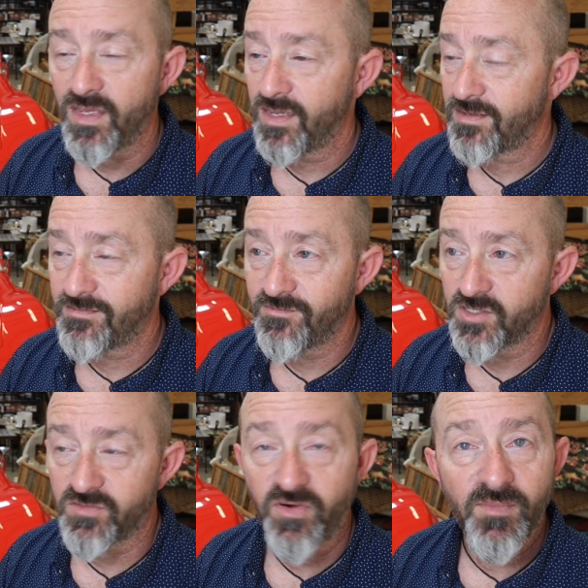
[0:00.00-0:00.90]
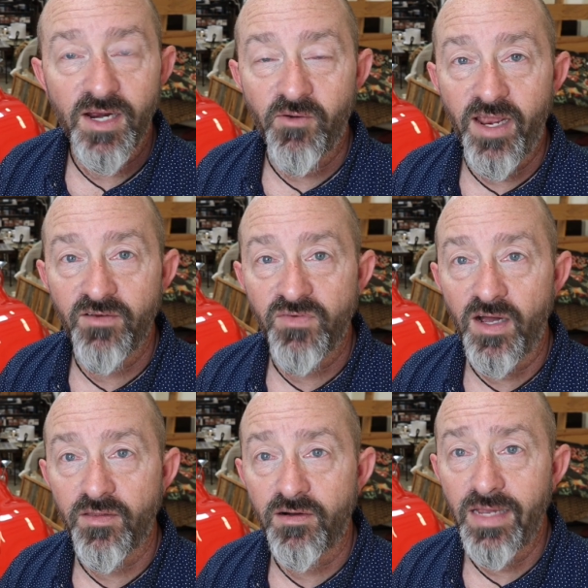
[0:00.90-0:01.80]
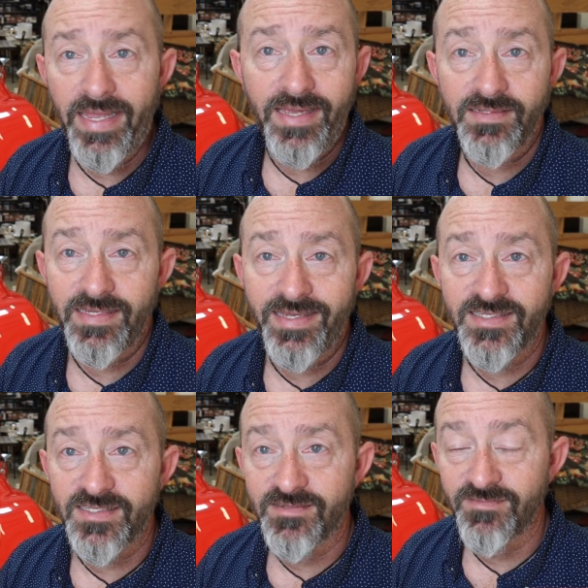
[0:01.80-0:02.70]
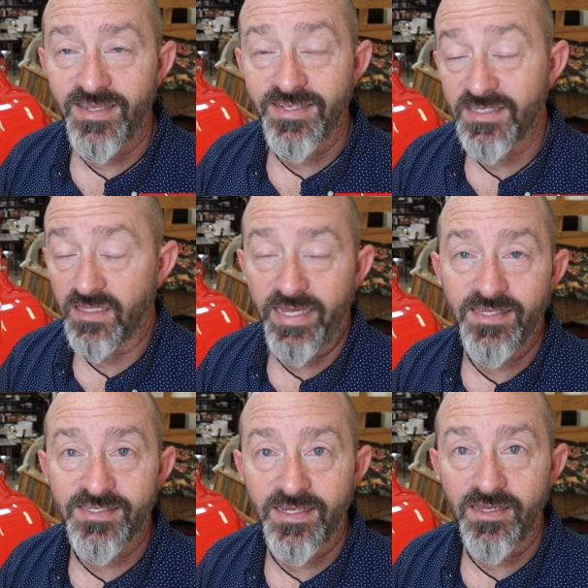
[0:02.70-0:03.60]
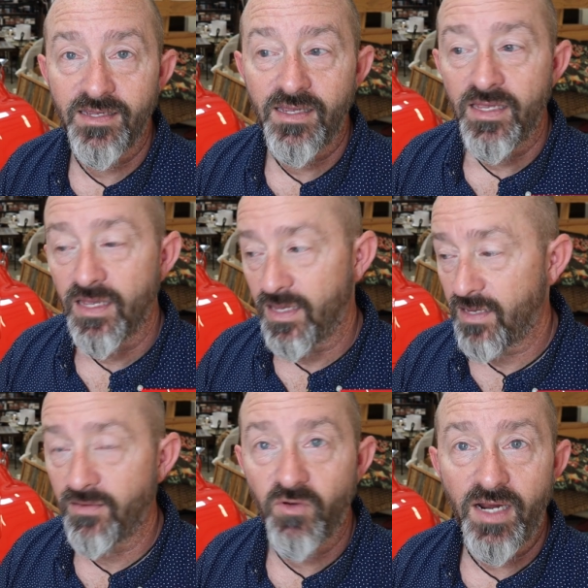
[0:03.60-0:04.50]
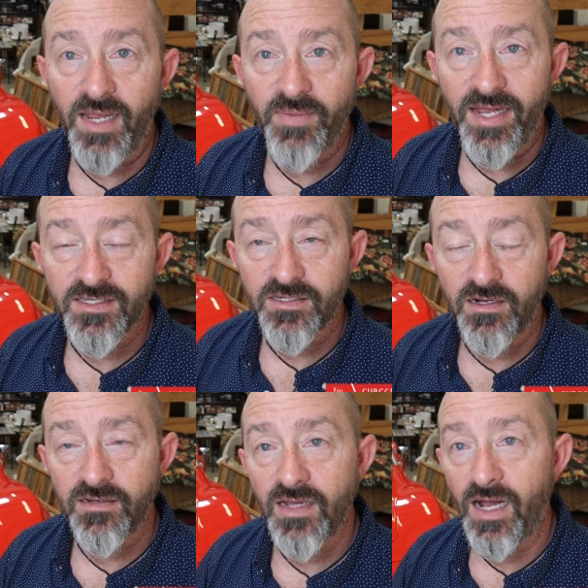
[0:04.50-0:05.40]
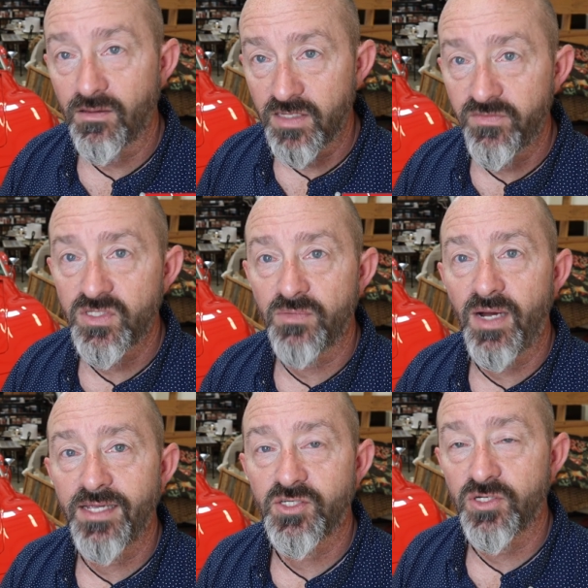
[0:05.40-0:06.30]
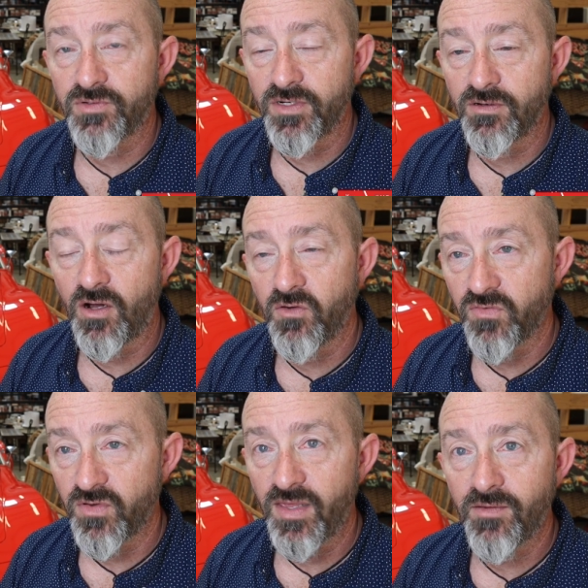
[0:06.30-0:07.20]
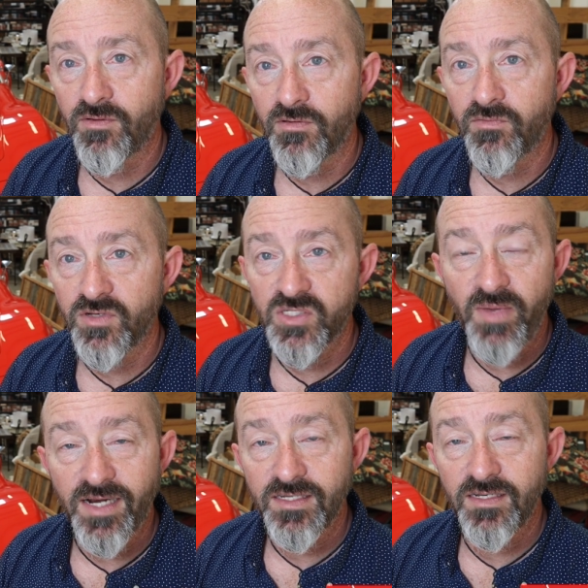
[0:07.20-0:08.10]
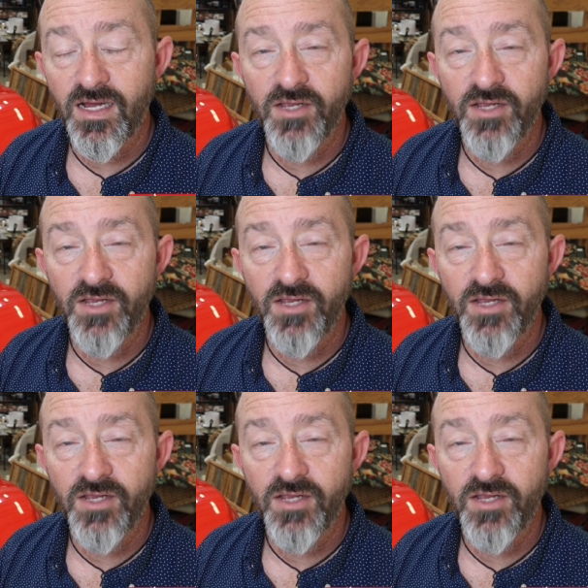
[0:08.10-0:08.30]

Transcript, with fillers: It was from my grandfather, and it's it's a legacy. And when I pass on, I'll leave it to my children. Hopefully, they will respect it,